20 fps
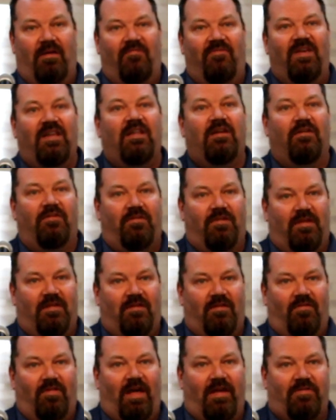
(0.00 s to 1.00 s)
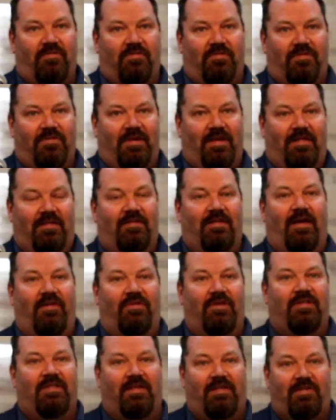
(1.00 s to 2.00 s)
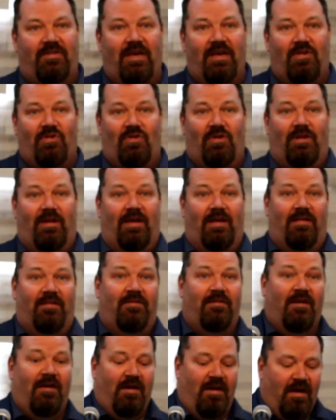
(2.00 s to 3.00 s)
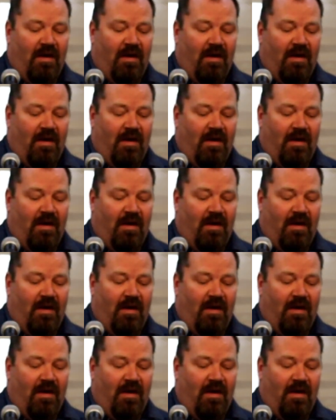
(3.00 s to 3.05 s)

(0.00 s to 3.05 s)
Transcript: and venial sins are lesser sins. Now, the distinction is